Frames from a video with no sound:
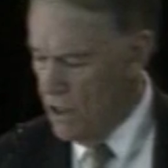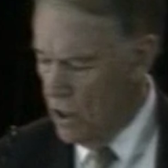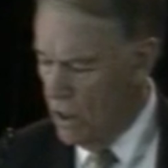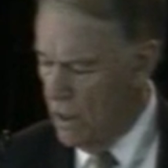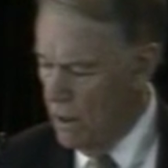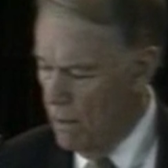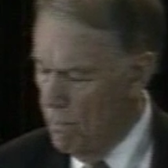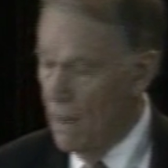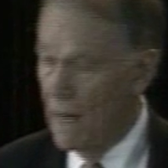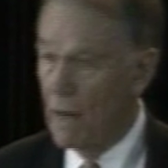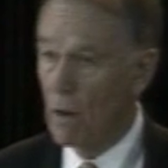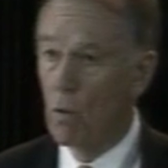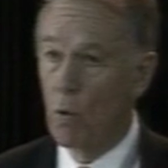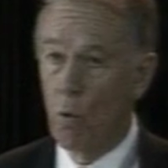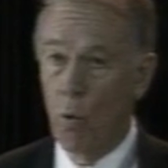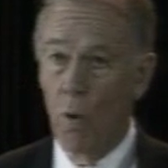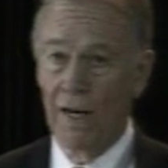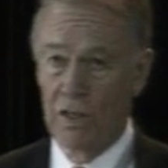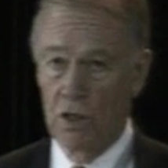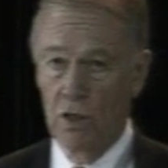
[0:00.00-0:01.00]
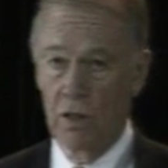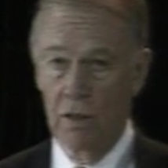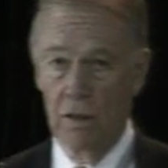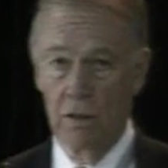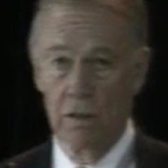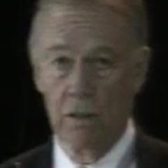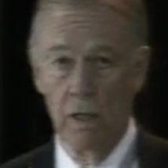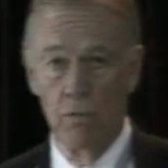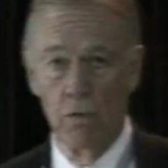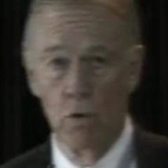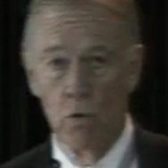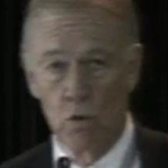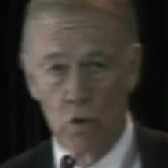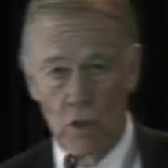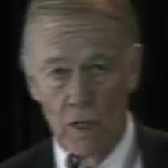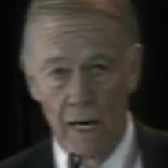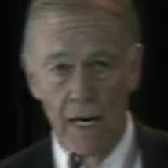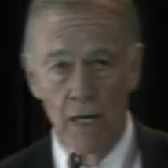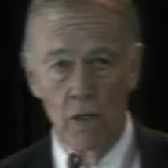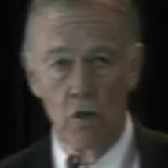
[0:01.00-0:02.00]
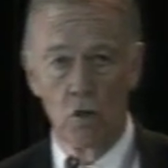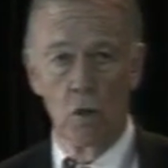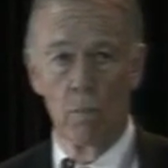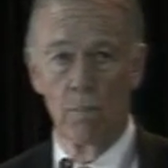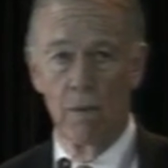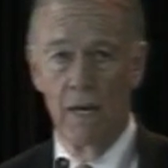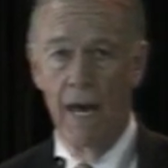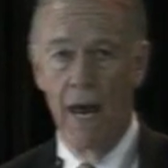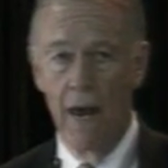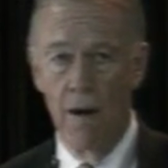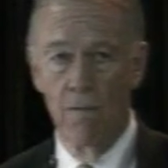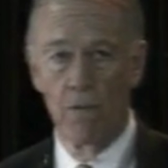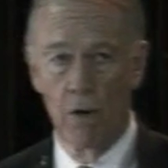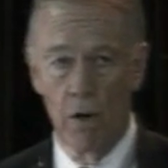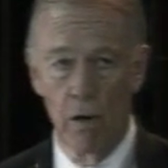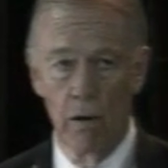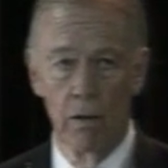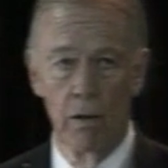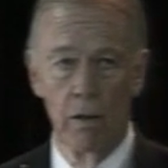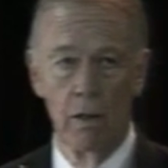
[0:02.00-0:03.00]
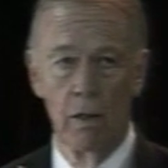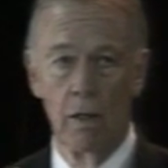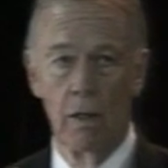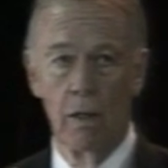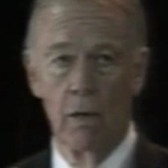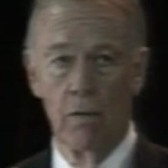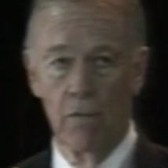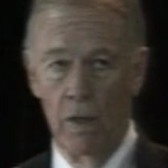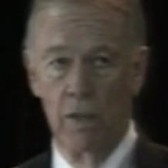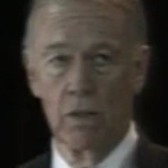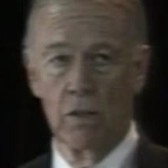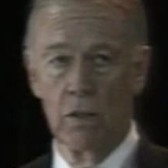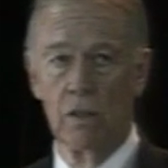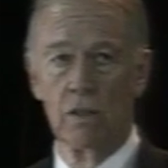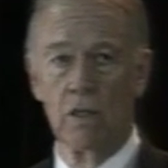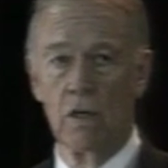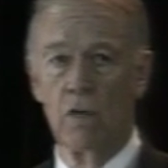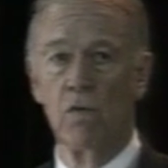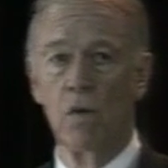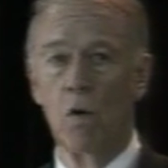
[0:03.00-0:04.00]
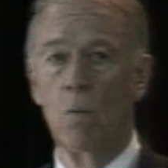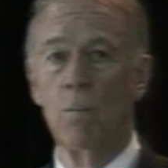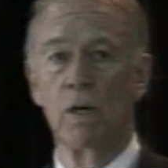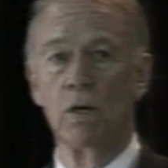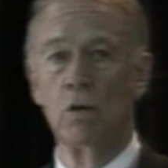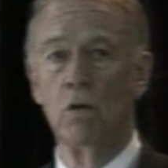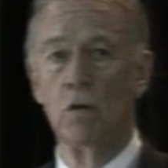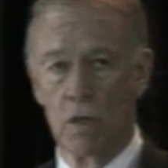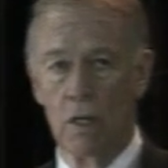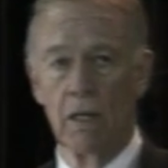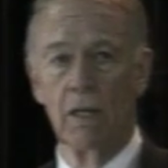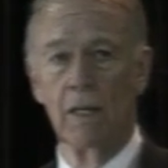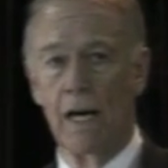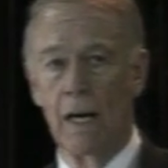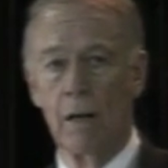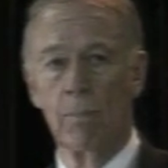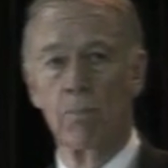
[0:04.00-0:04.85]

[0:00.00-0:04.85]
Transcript: can bring questions. If you change your behavior, for instance, if you've been using a lot of